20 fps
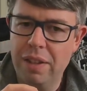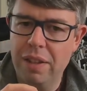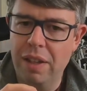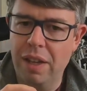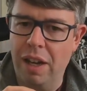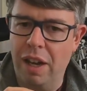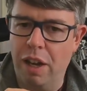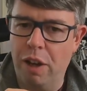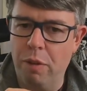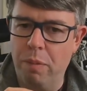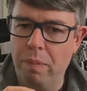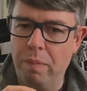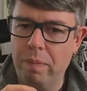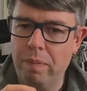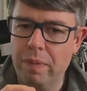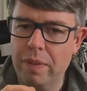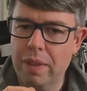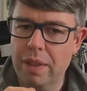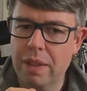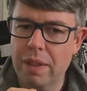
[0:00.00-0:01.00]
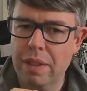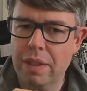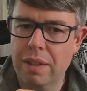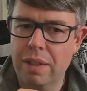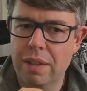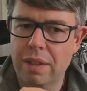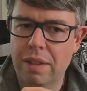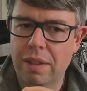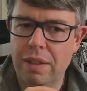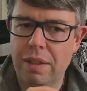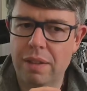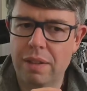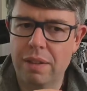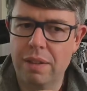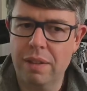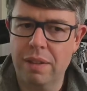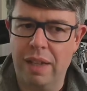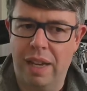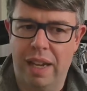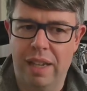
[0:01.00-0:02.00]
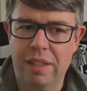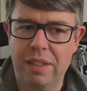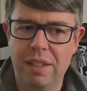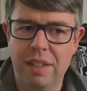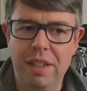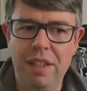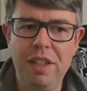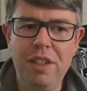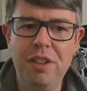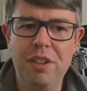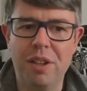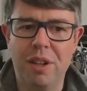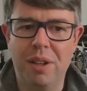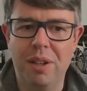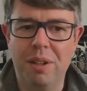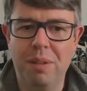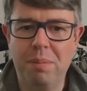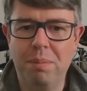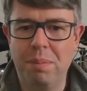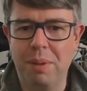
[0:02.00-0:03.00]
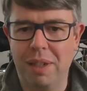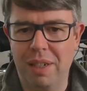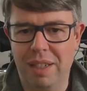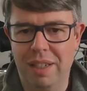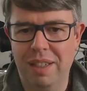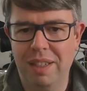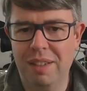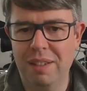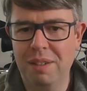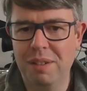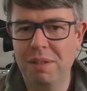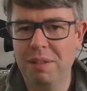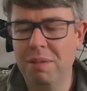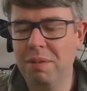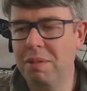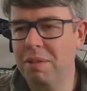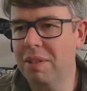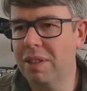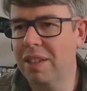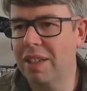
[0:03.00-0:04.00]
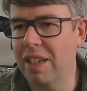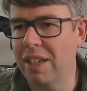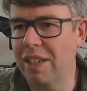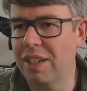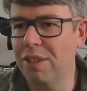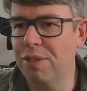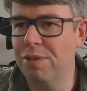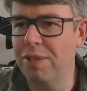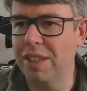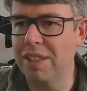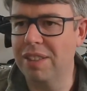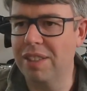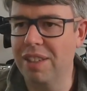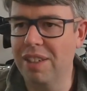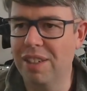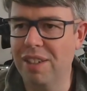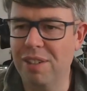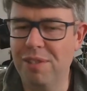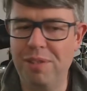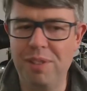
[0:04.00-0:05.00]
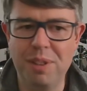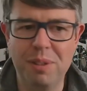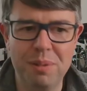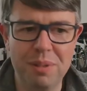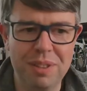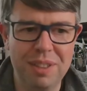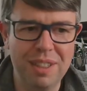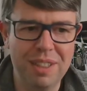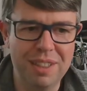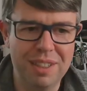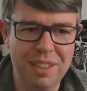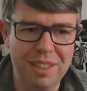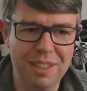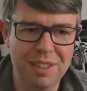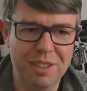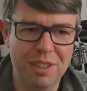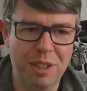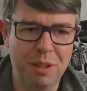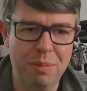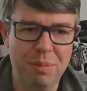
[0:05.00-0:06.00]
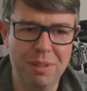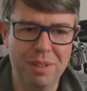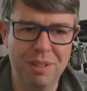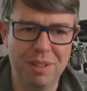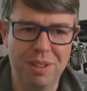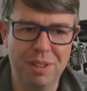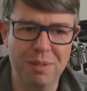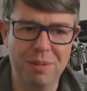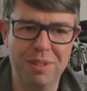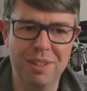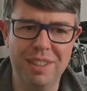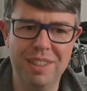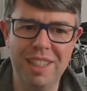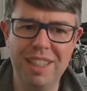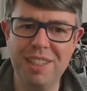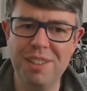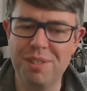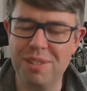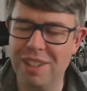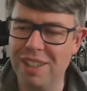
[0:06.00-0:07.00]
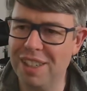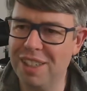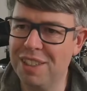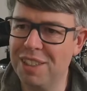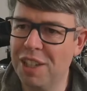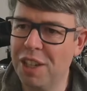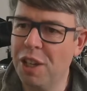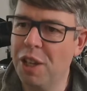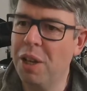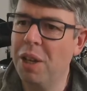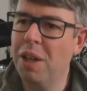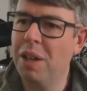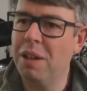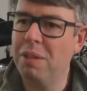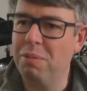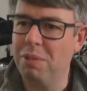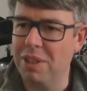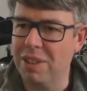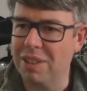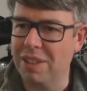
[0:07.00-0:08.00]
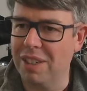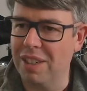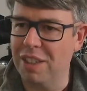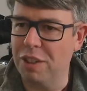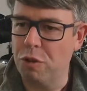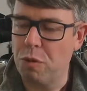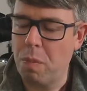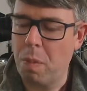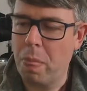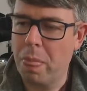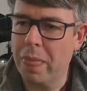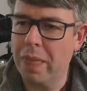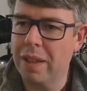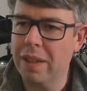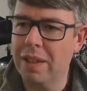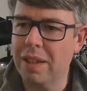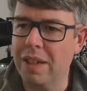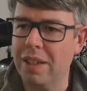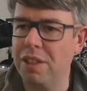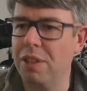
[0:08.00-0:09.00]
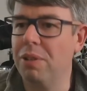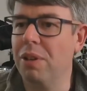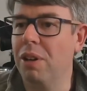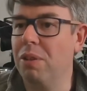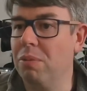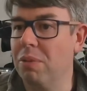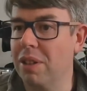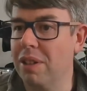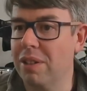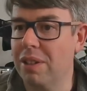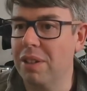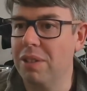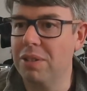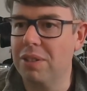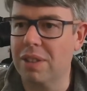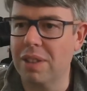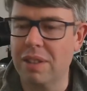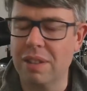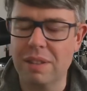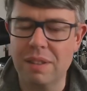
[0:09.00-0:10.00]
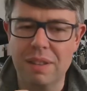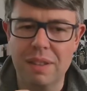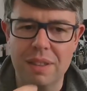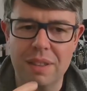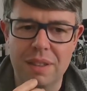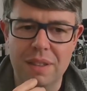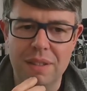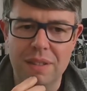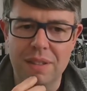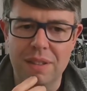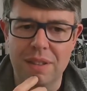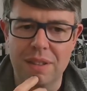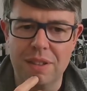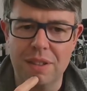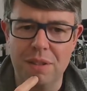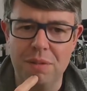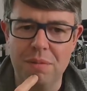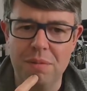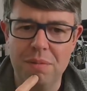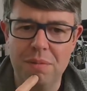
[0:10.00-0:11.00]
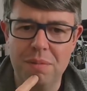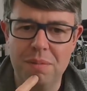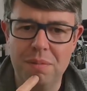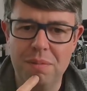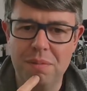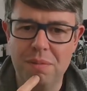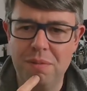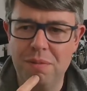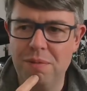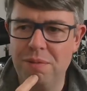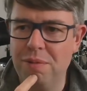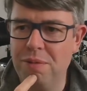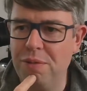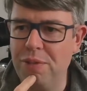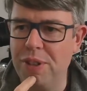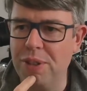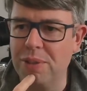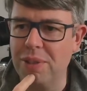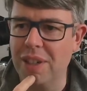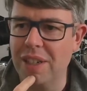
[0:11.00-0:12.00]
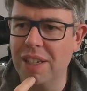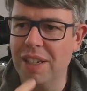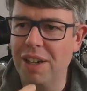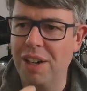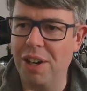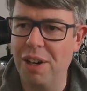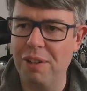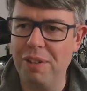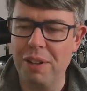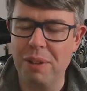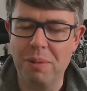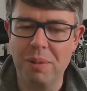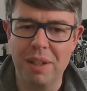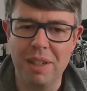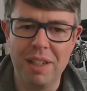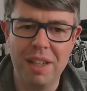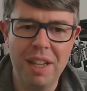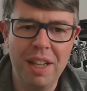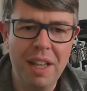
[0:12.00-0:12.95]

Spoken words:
that either by getting a fancy high frequency oscilloscope and looking for the data eyes, which I don't own one of those and I don't feel like hiring one.